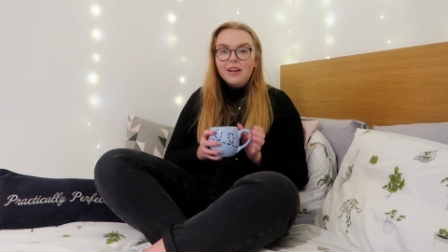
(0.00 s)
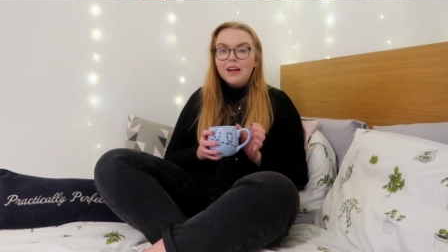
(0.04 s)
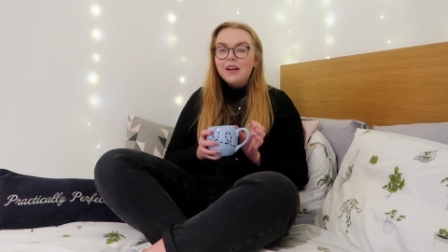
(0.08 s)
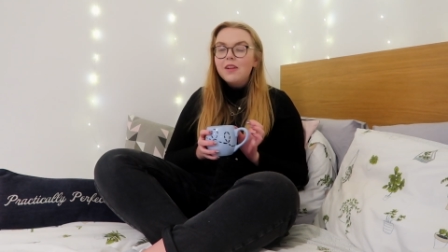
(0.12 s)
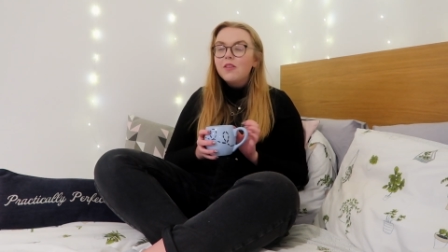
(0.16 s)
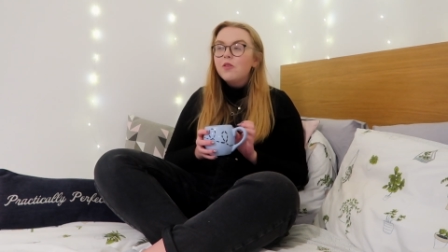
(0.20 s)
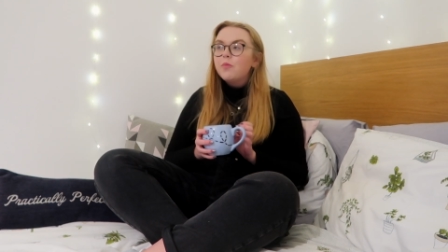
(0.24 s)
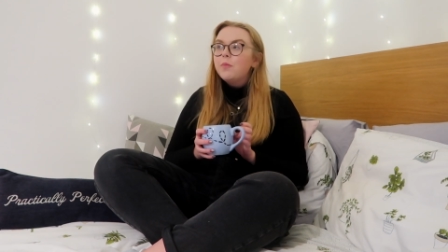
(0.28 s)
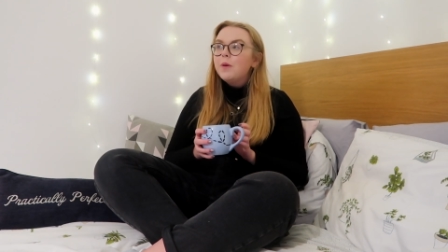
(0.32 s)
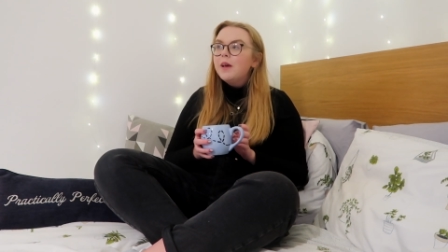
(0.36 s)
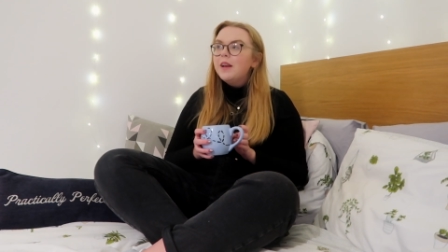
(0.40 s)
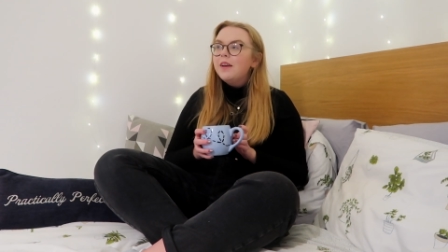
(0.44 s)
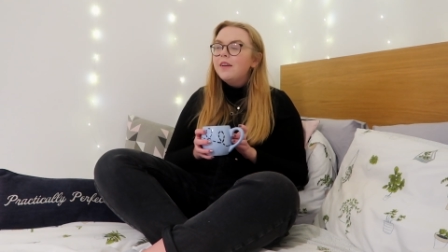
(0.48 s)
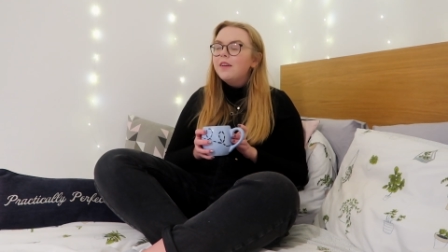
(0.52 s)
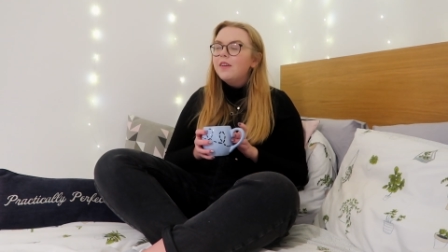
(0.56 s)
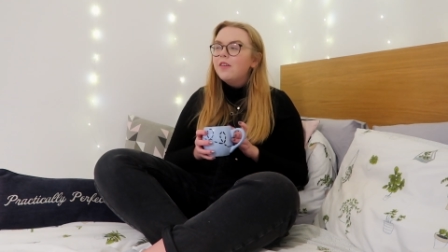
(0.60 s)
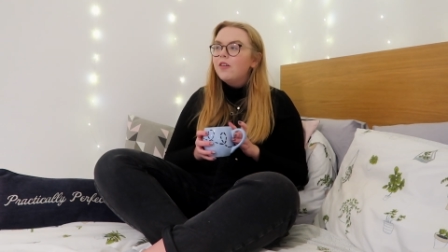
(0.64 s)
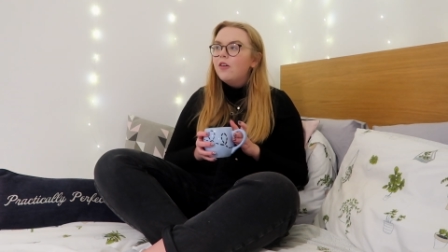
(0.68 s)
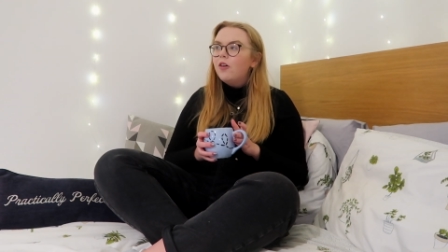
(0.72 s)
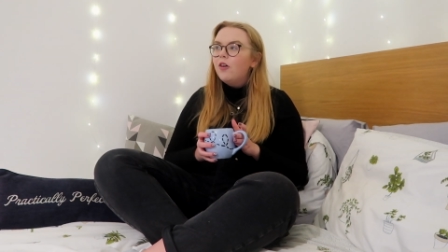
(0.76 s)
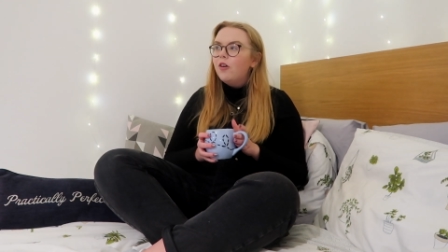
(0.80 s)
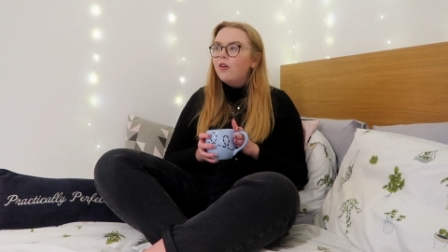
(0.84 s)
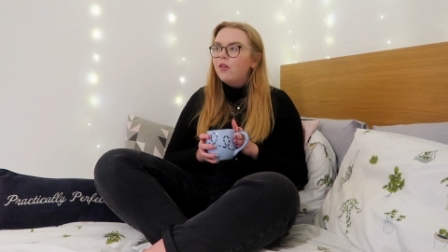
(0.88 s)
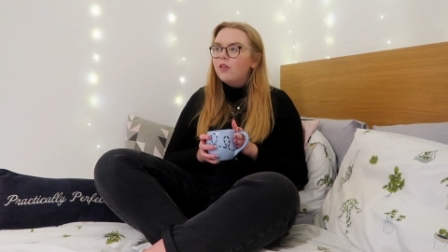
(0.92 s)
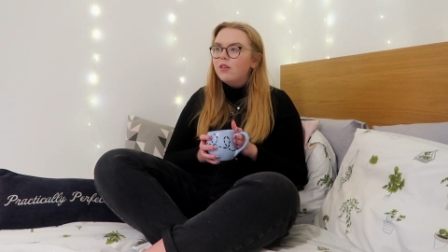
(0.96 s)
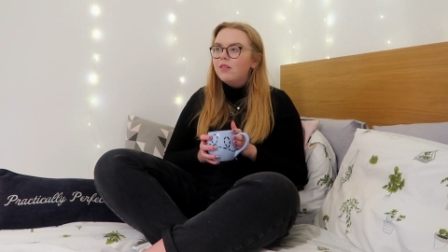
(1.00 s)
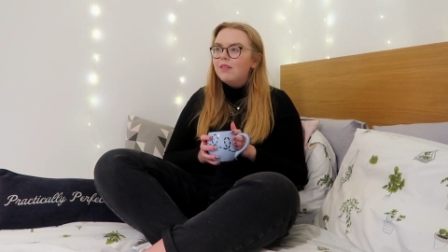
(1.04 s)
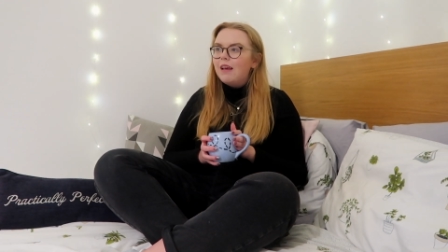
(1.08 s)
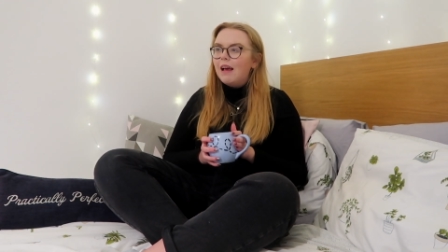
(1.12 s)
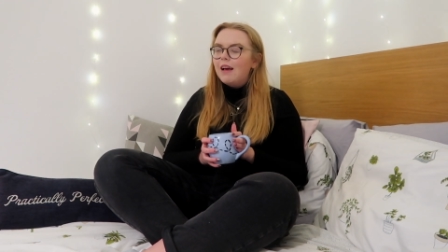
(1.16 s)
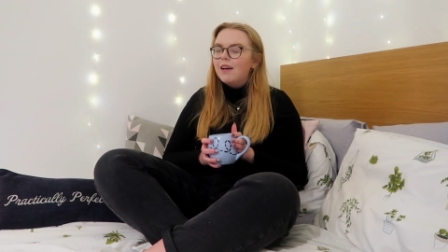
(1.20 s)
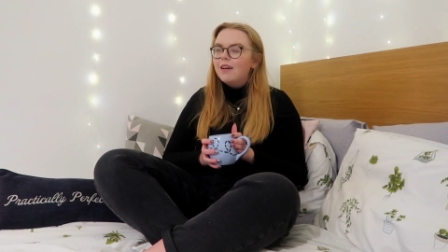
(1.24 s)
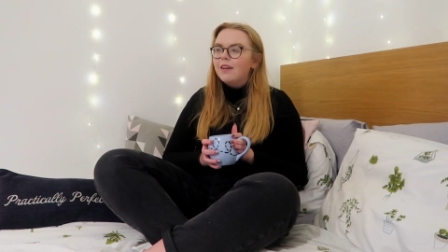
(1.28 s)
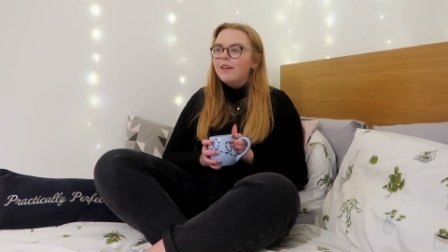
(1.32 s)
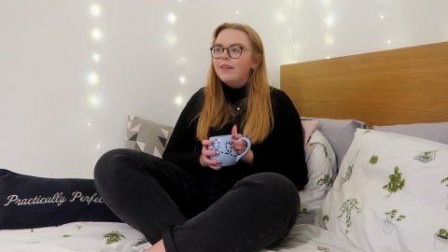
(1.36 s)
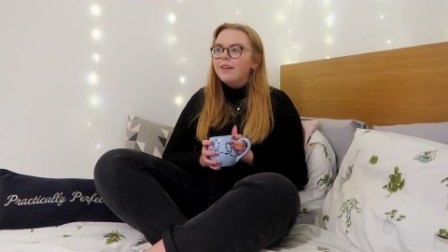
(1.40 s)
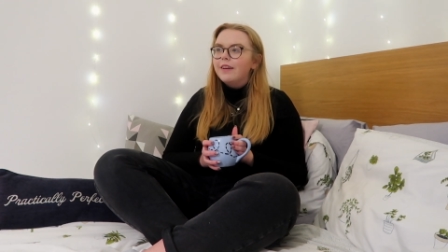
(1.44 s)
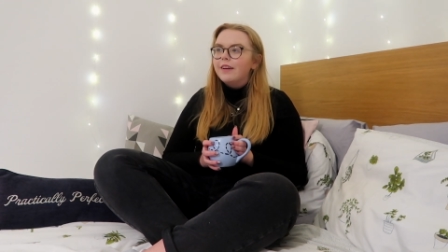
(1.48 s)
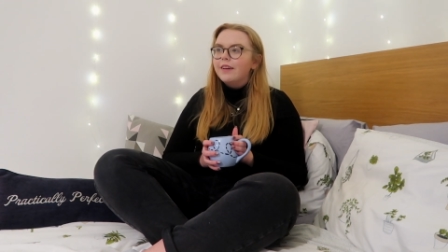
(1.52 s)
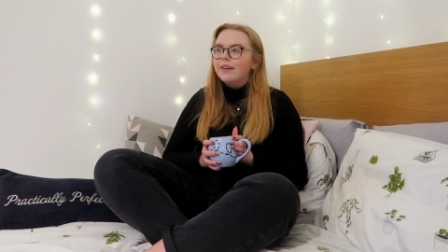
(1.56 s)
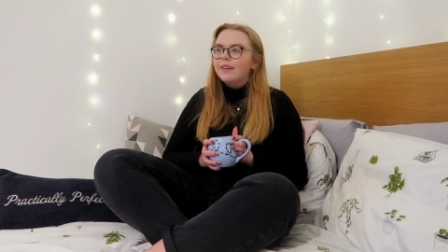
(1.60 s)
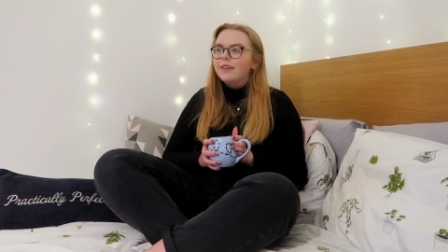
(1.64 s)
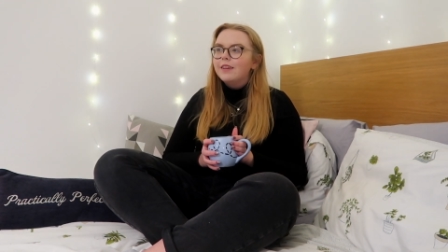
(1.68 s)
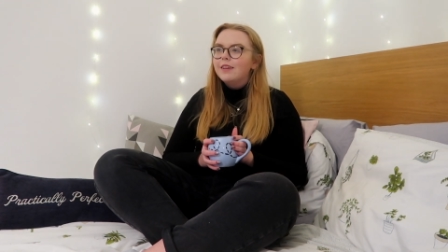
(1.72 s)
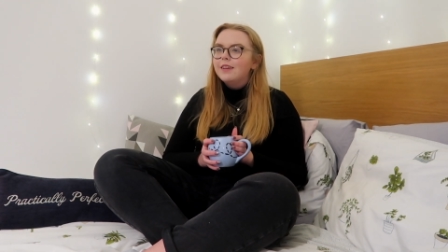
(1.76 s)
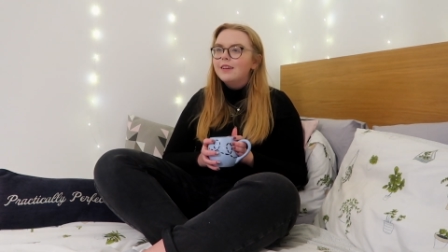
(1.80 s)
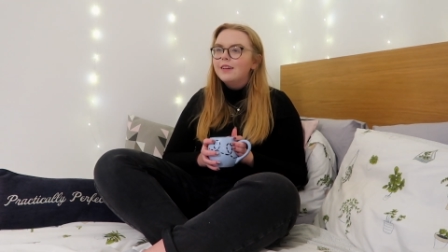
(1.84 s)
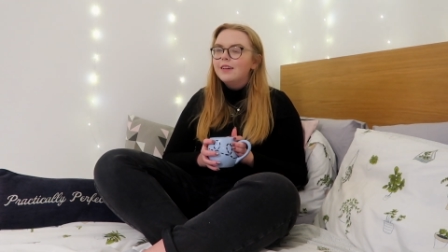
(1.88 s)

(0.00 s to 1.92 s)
It's been a hot second.